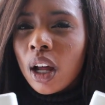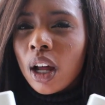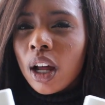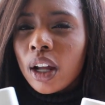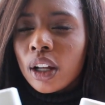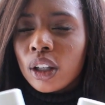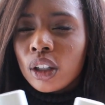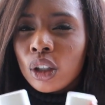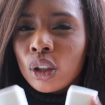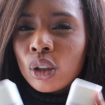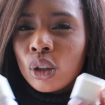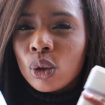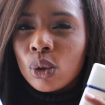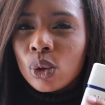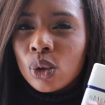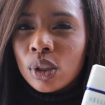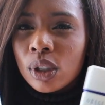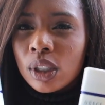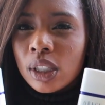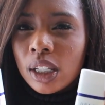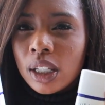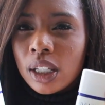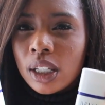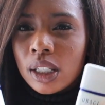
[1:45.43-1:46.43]
You
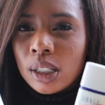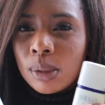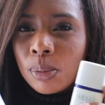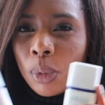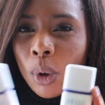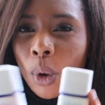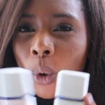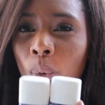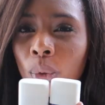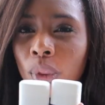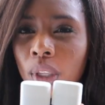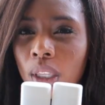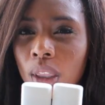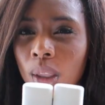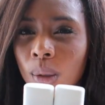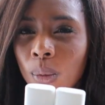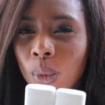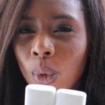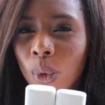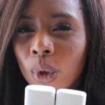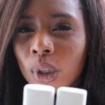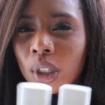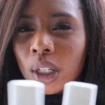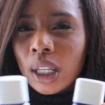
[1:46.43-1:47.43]
use these both in the
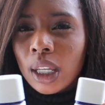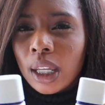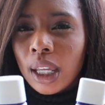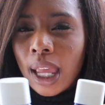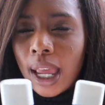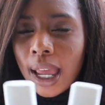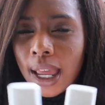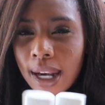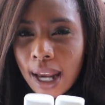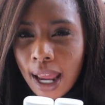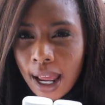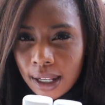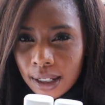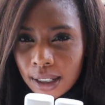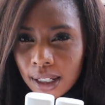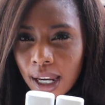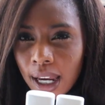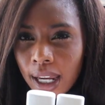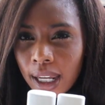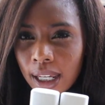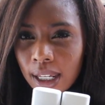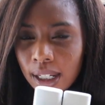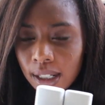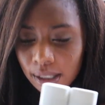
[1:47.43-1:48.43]
morning and at
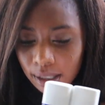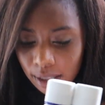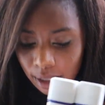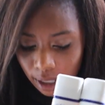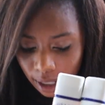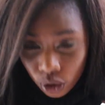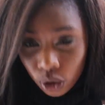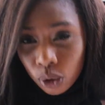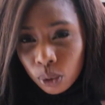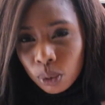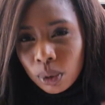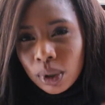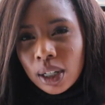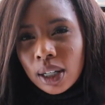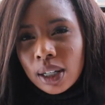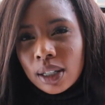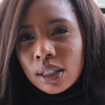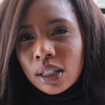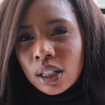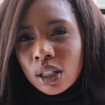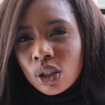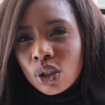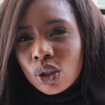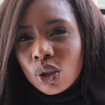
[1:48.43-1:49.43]
night. There are 3
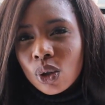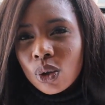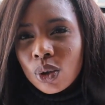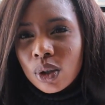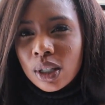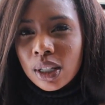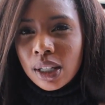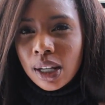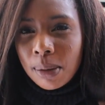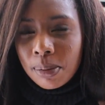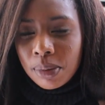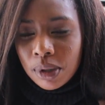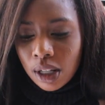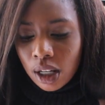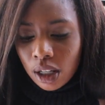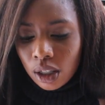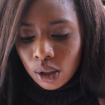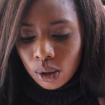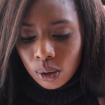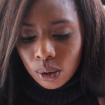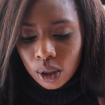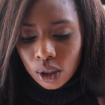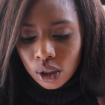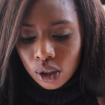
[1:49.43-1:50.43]
additional steps
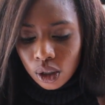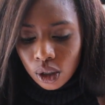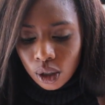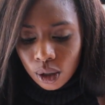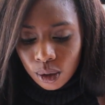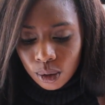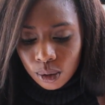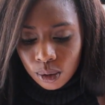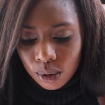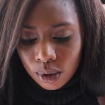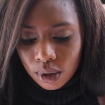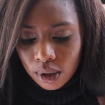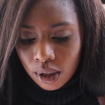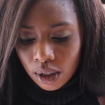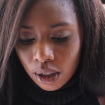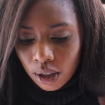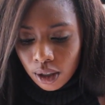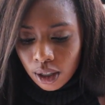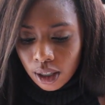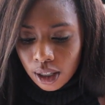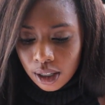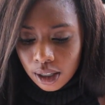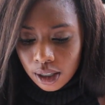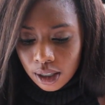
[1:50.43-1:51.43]
that you can use.
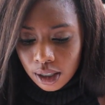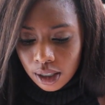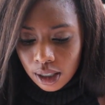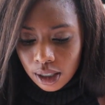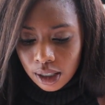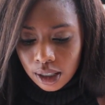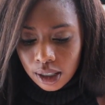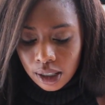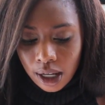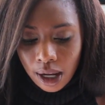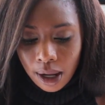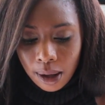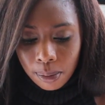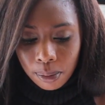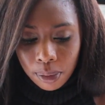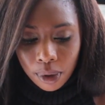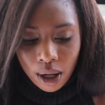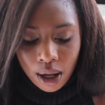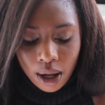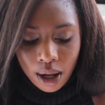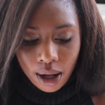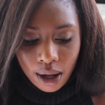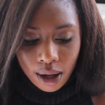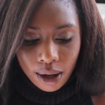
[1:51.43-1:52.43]
There is the
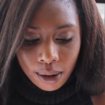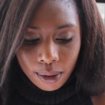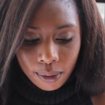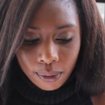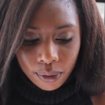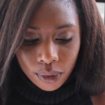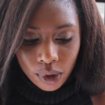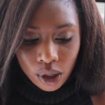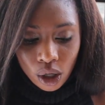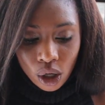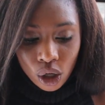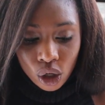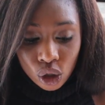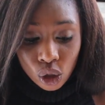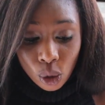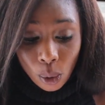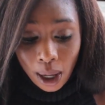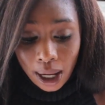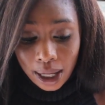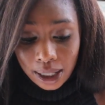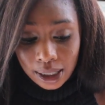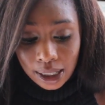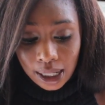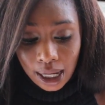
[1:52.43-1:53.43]
step, so
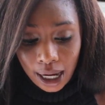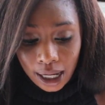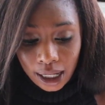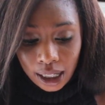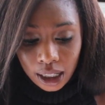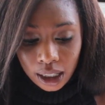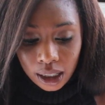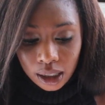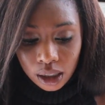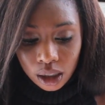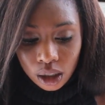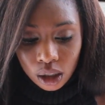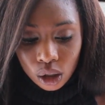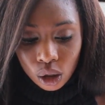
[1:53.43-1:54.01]
at night,